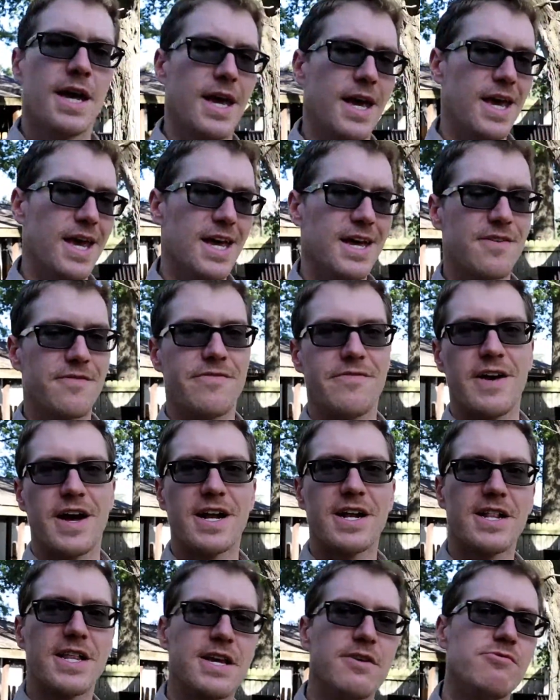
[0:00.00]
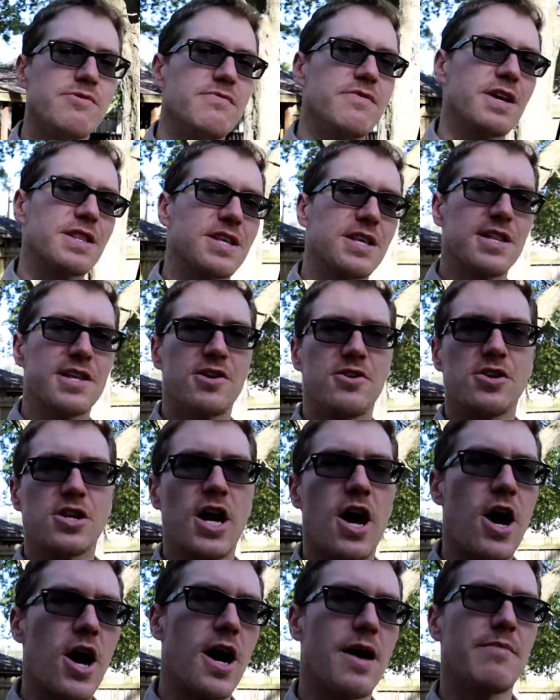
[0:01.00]
And finally, we've got the little
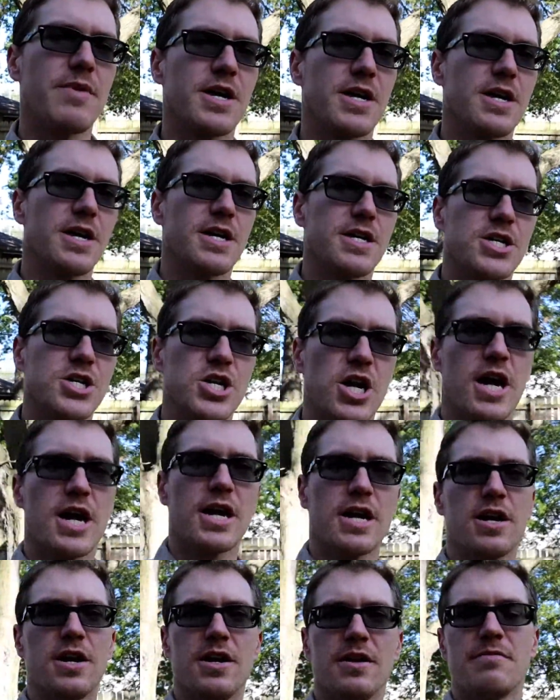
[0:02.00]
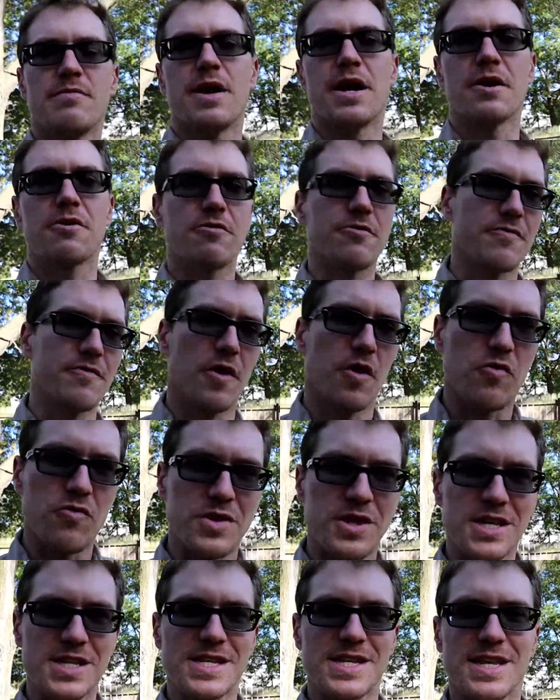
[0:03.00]
Comica shotgun microphone
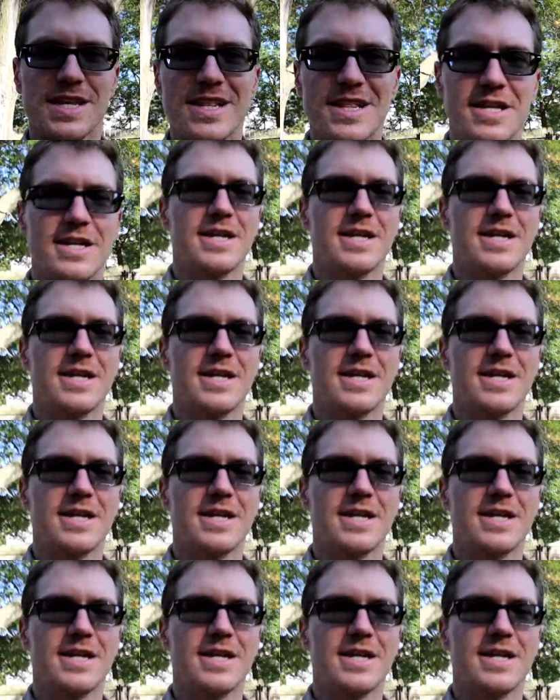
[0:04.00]
with its little